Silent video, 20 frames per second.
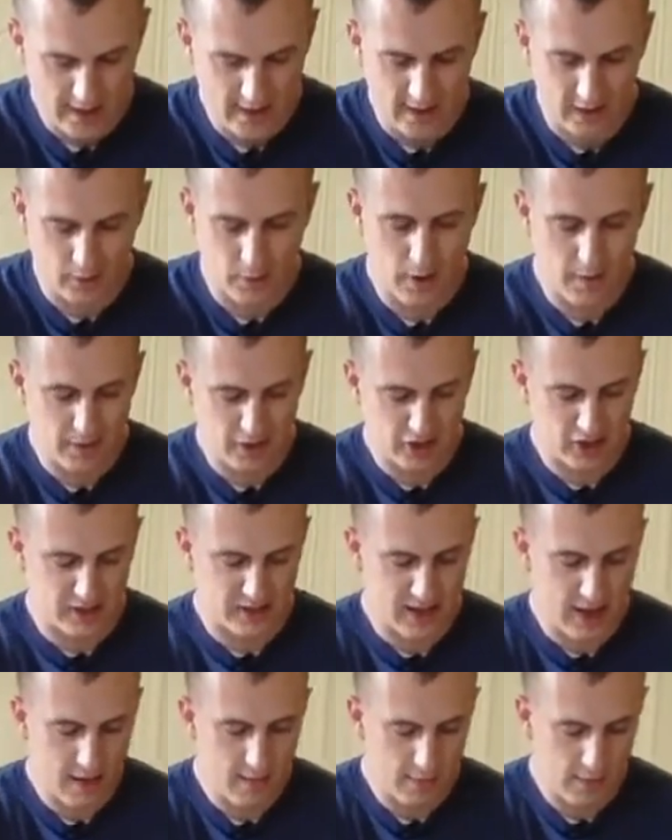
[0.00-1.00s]
That's pretty much the
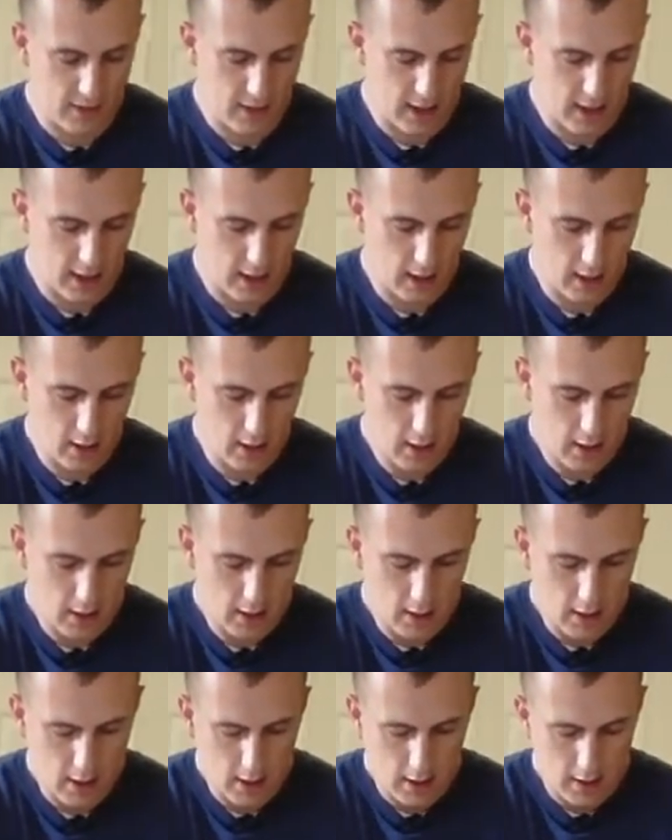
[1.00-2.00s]
same thing
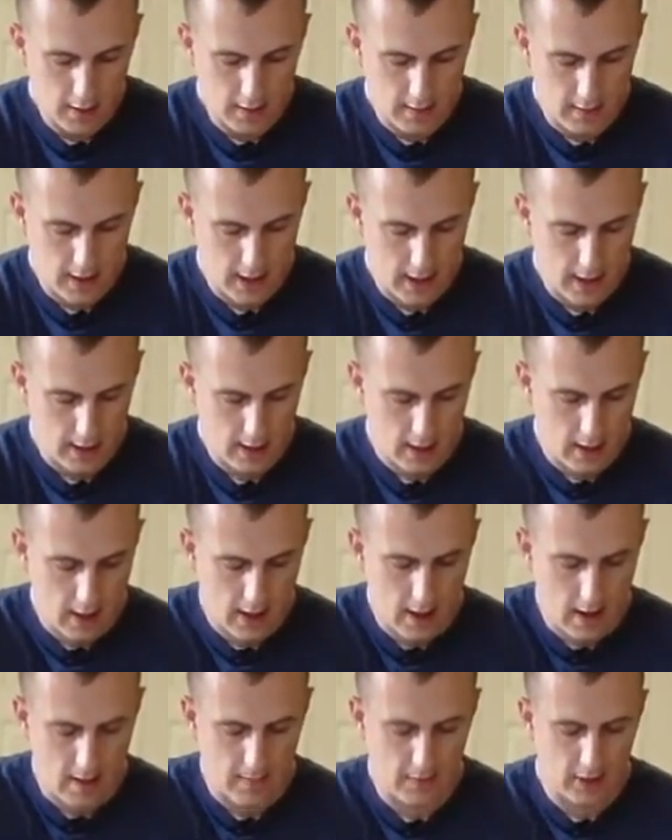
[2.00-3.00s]
that
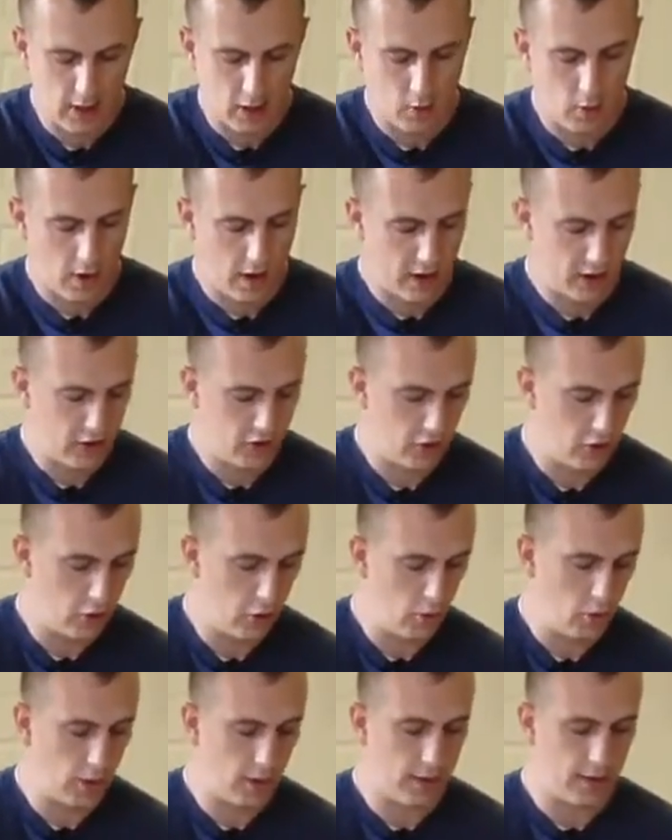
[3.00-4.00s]
I'm going to want to
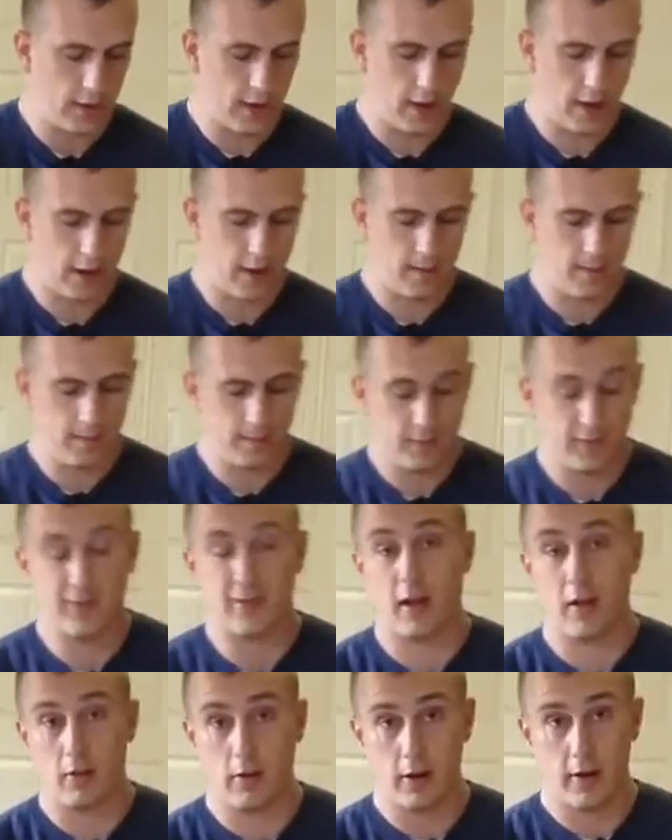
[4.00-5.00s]
do with
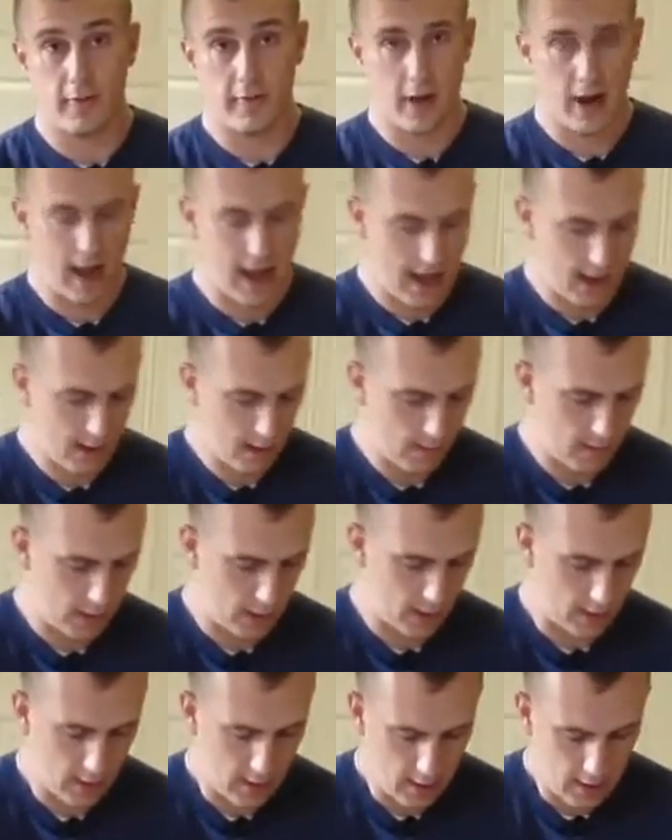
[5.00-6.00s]
celery if I had it,
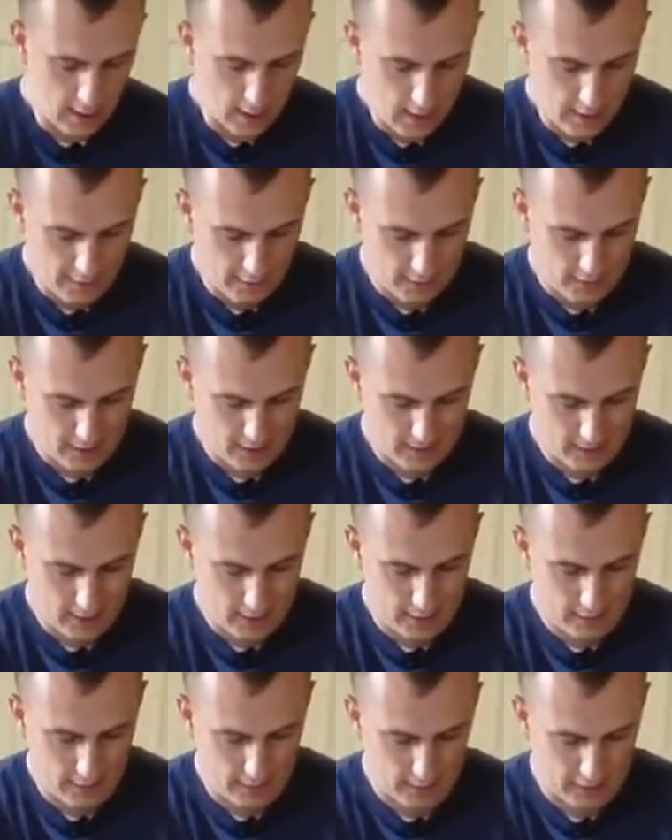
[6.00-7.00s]
but forgot to get
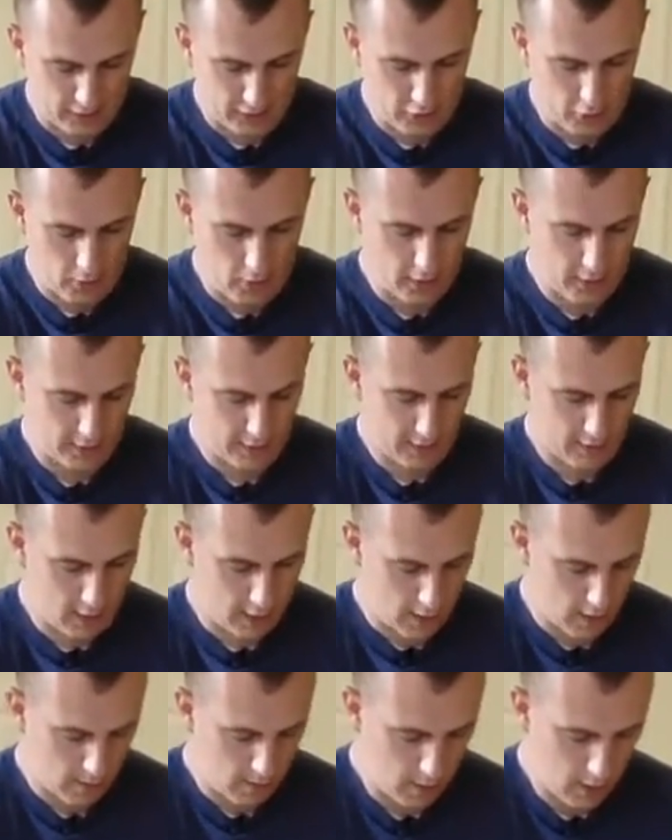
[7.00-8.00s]
it from the store this
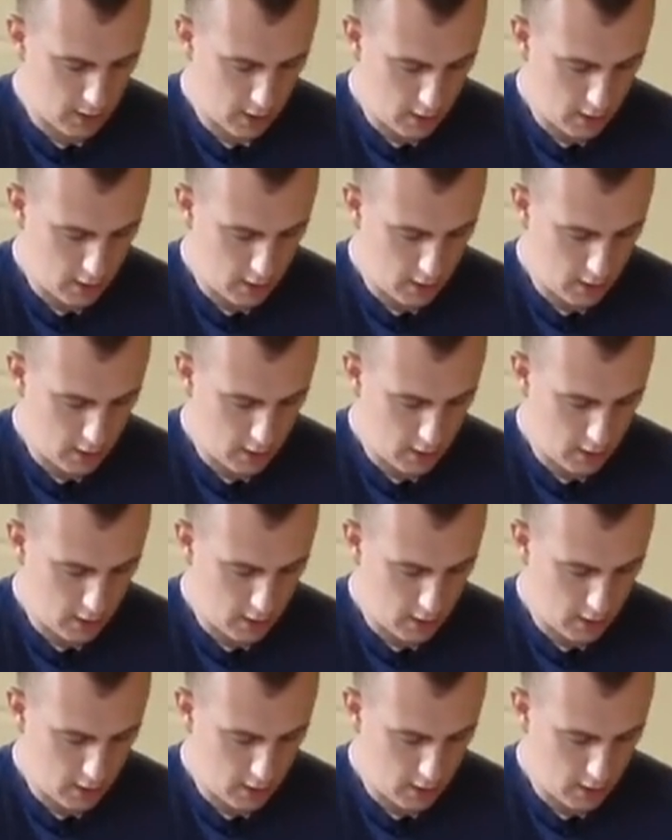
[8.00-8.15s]
time.